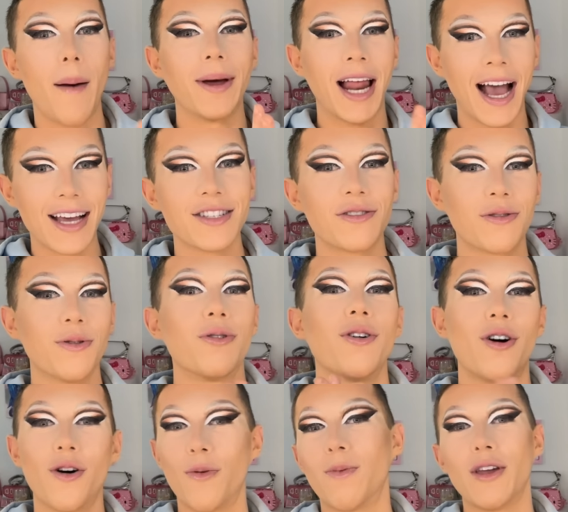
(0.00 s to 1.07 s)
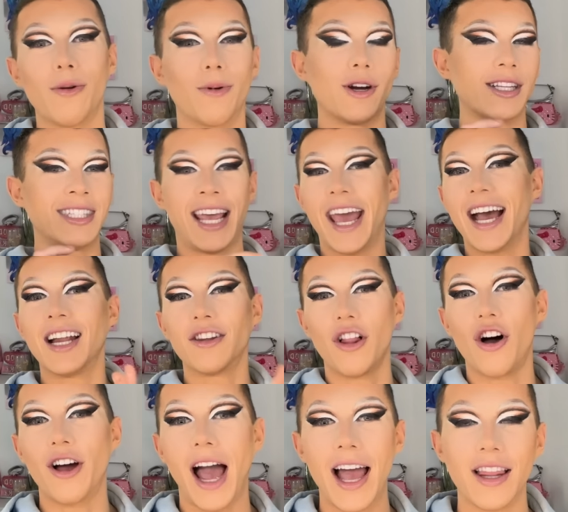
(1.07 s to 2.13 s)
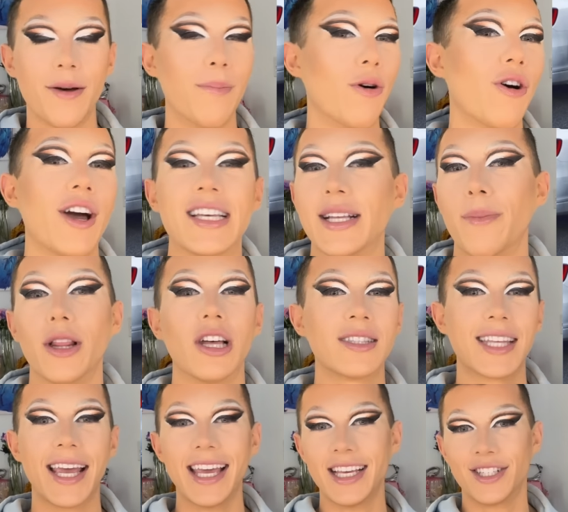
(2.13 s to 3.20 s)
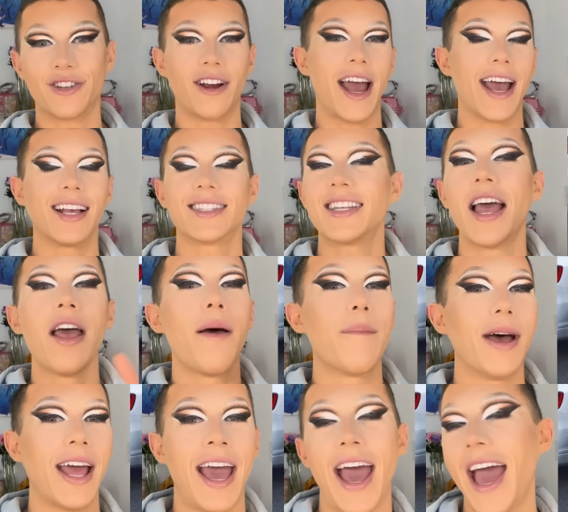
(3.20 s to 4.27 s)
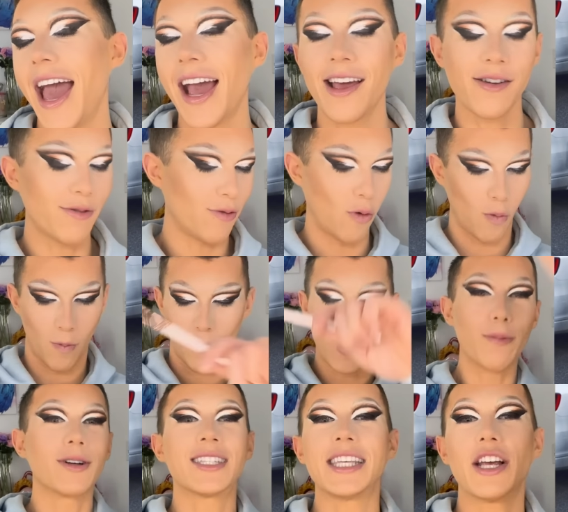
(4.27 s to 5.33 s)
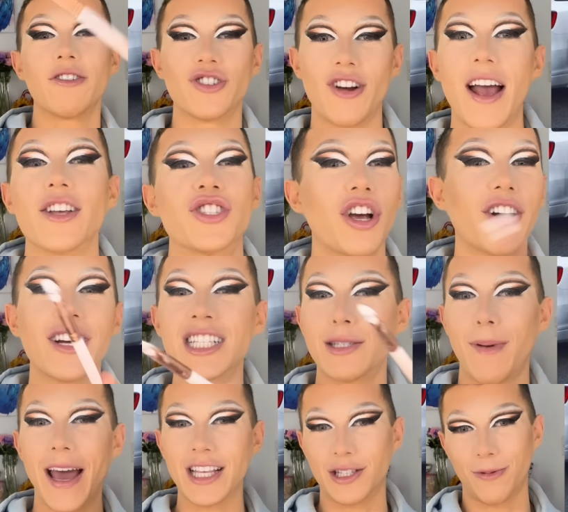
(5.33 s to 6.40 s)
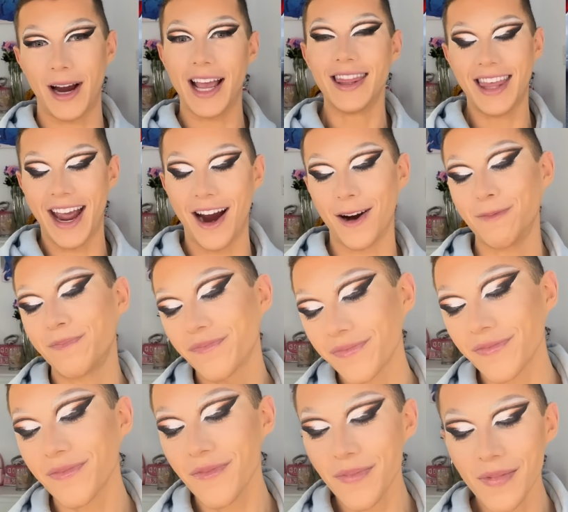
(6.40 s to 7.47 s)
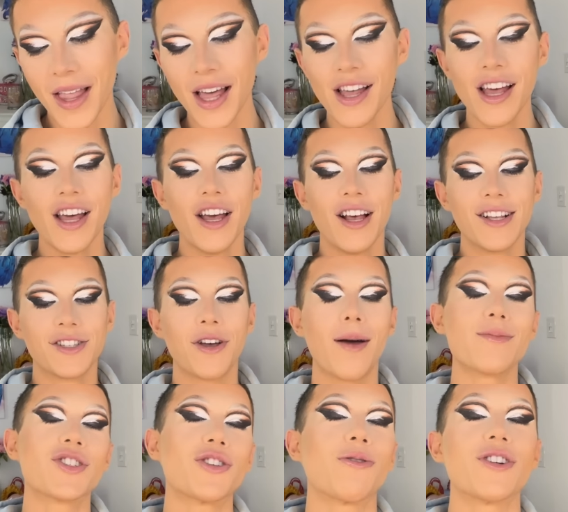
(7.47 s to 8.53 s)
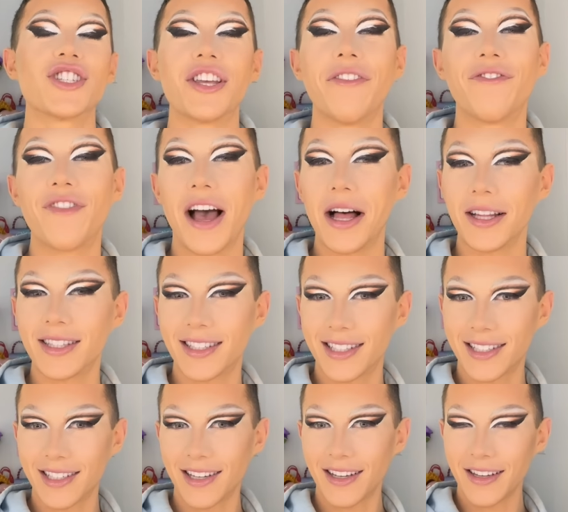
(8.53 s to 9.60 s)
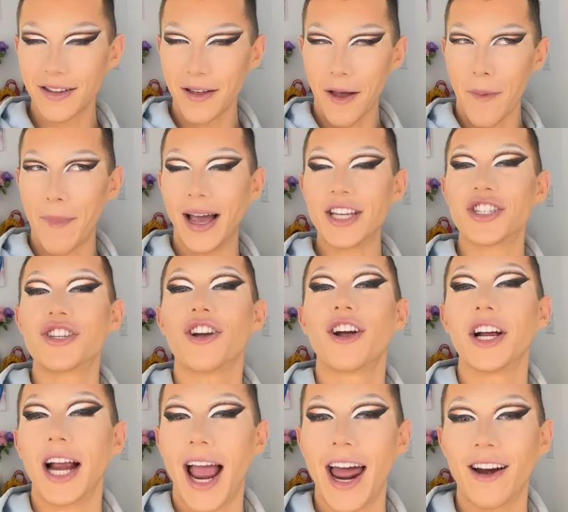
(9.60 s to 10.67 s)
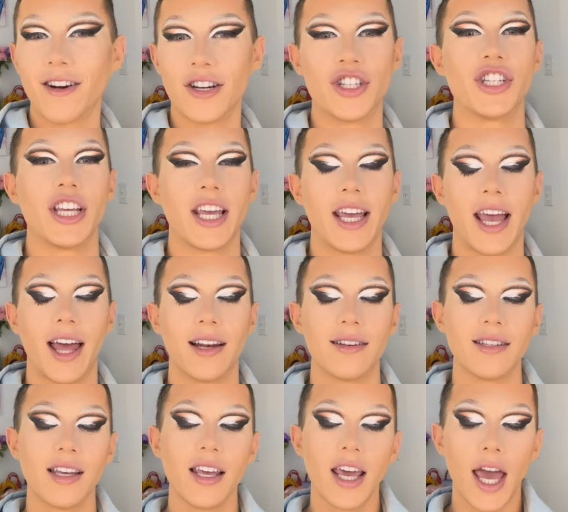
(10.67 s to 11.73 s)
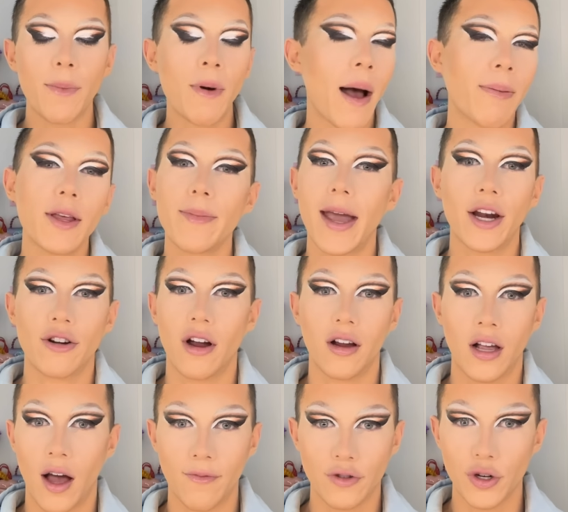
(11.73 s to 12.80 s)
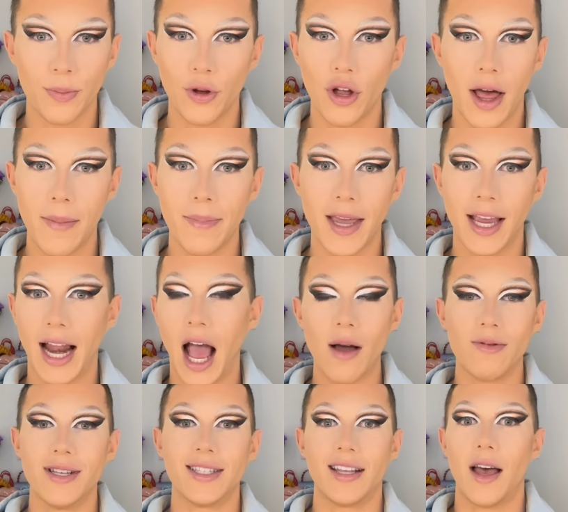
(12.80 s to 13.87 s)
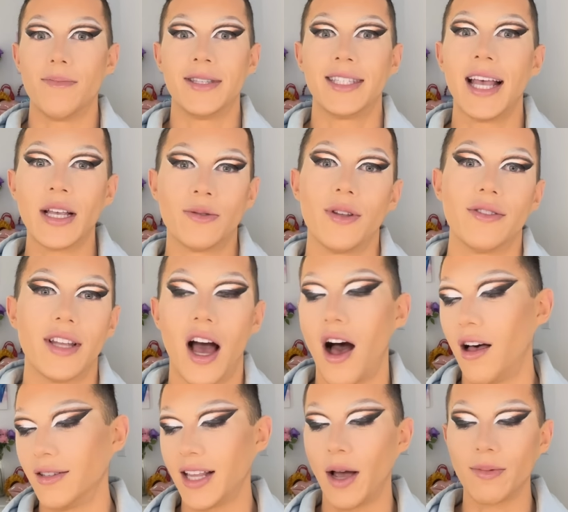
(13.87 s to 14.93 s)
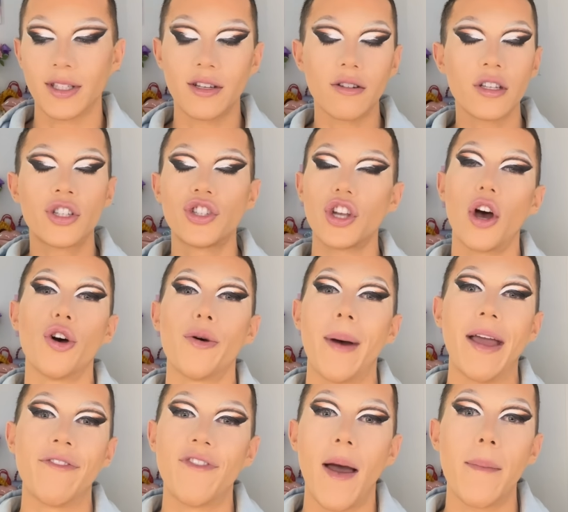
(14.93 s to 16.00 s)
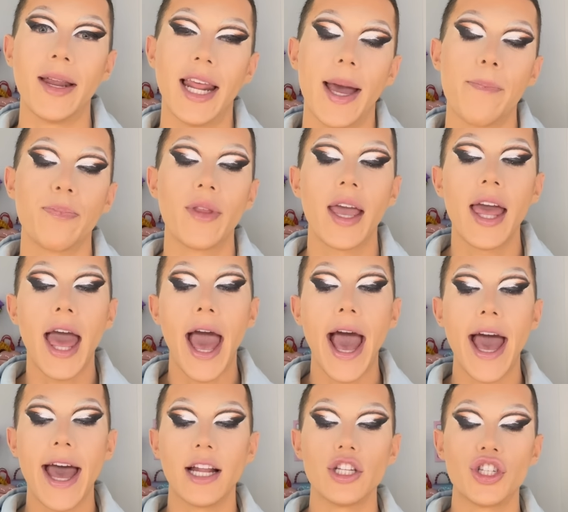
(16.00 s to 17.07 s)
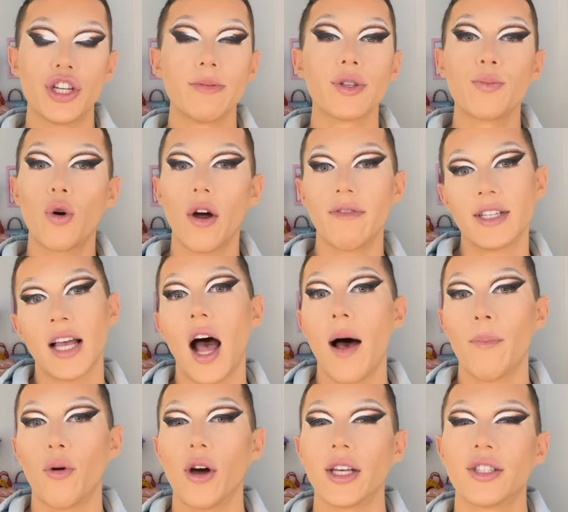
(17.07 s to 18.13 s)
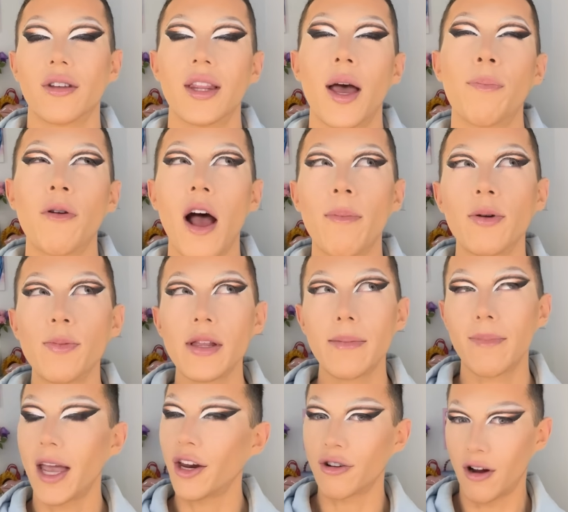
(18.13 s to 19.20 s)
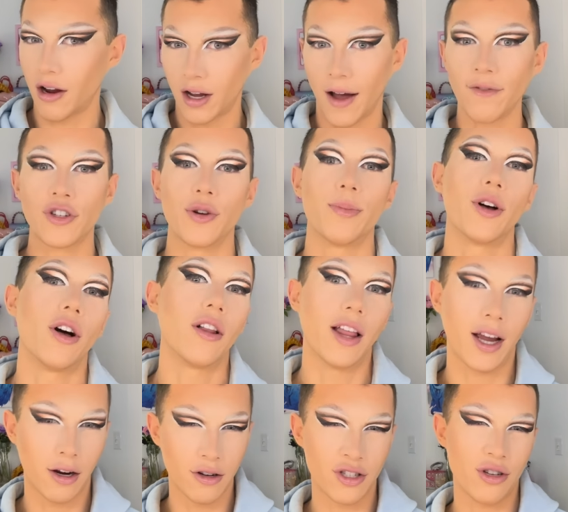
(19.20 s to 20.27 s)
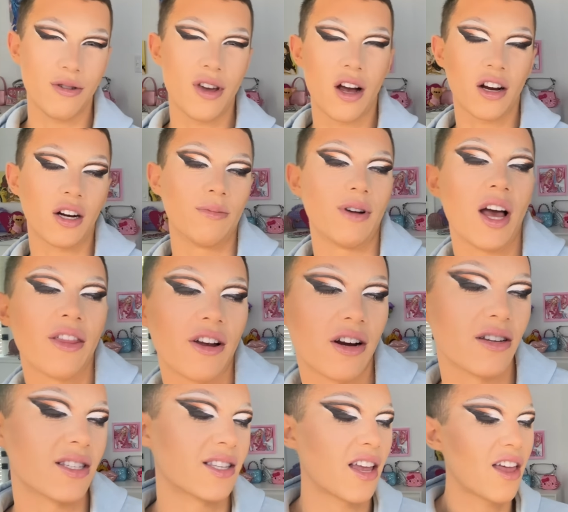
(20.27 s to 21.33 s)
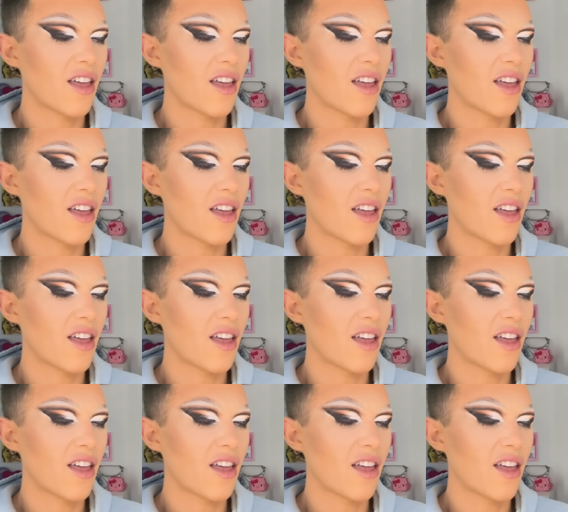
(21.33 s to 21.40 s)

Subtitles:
in high school. We were tanned Long Island boys and we looked like Easter eggs, but hey, we were secret Sugar and Spice were in there. So I'm sure she felt my sugar energy and it probably made her uncomfortable. I mean, I was obsessed with dolls. I was literally so in my feminine, and she was more of a tomboy. So that probably made her uncomfortable. Like, her two younger brothers